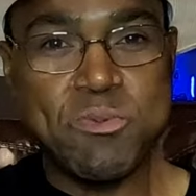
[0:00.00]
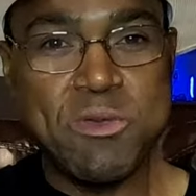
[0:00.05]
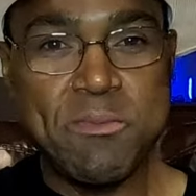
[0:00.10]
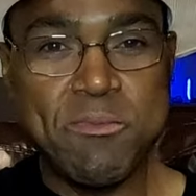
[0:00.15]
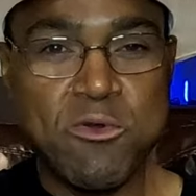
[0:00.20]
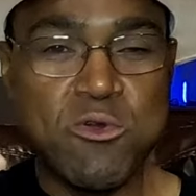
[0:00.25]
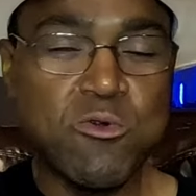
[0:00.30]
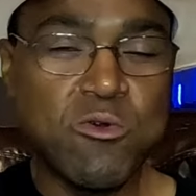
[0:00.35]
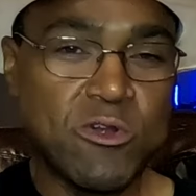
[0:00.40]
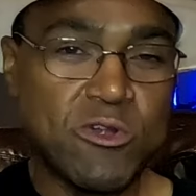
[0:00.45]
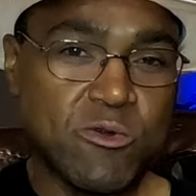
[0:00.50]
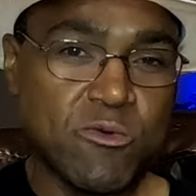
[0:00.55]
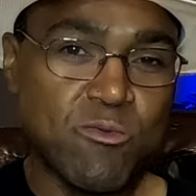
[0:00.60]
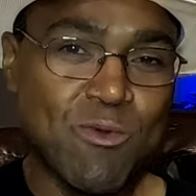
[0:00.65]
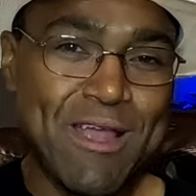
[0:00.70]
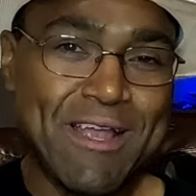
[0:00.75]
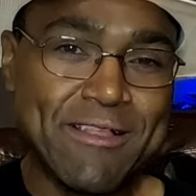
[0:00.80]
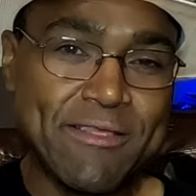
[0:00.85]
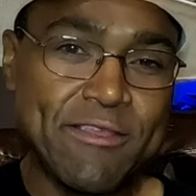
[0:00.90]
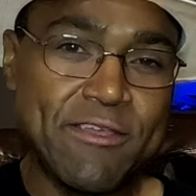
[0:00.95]
people who are
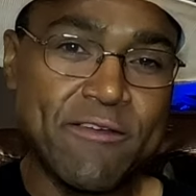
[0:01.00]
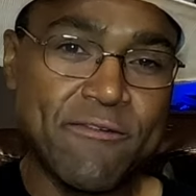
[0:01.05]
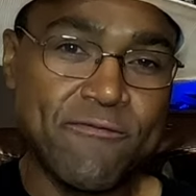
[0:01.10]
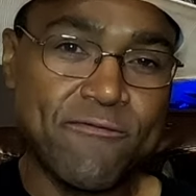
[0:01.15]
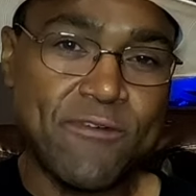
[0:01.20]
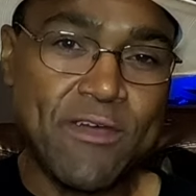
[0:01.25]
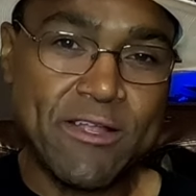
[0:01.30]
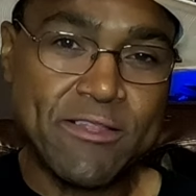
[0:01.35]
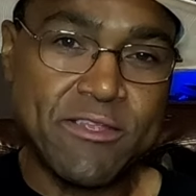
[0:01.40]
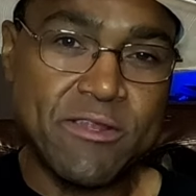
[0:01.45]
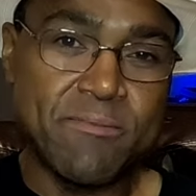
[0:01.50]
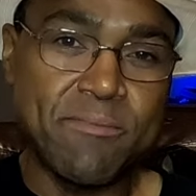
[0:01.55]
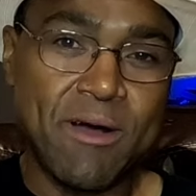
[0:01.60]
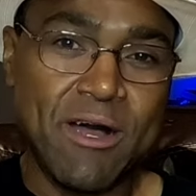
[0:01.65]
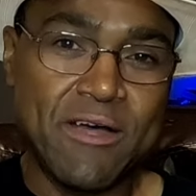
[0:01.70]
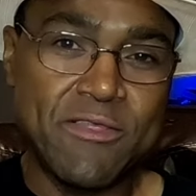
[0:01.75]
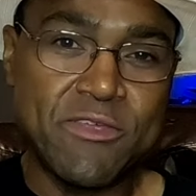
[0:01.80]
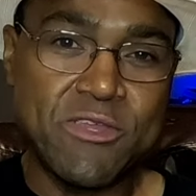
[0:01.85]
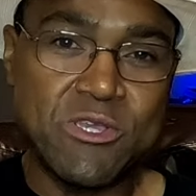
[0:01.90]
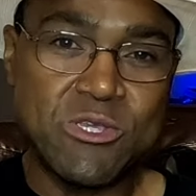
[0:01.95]
directly affected
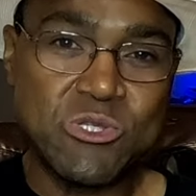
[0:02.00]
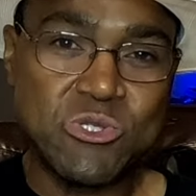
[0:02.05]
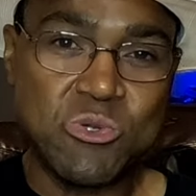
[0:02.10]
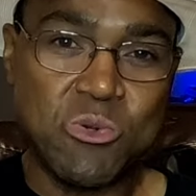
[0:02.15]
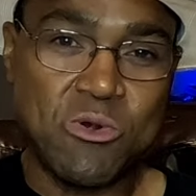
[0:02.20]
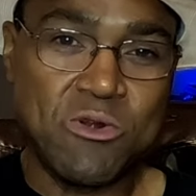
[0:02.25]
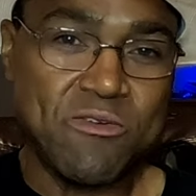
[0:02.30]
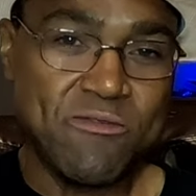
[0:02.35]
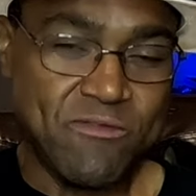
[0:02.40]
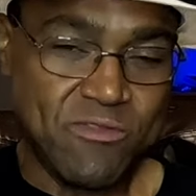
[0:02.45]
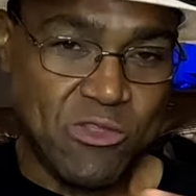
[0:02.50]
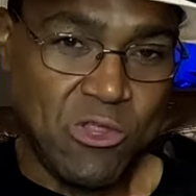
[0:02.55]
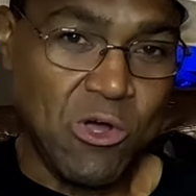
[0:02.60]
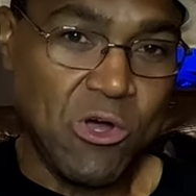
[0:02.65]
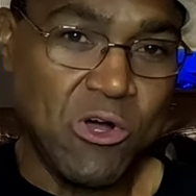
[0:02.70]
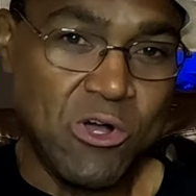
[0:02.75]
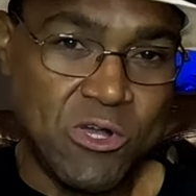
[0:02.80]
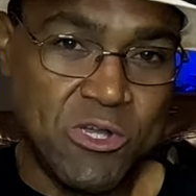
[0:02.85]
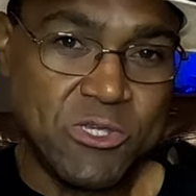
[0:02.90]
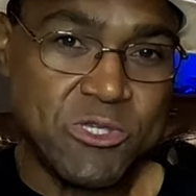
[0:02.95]
by these sort of
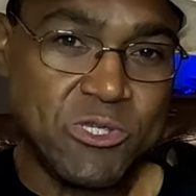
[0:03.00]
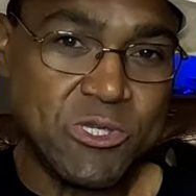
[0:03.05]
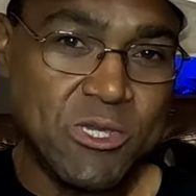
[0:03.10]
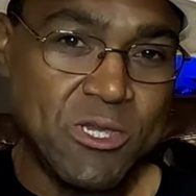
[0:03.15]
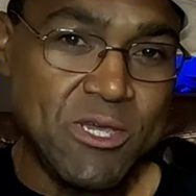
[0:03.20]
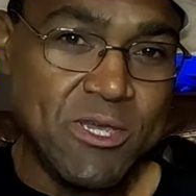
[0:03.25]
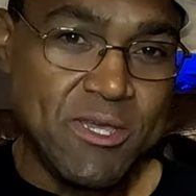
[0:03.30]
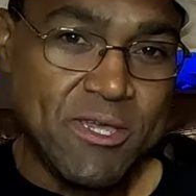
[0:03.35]
laws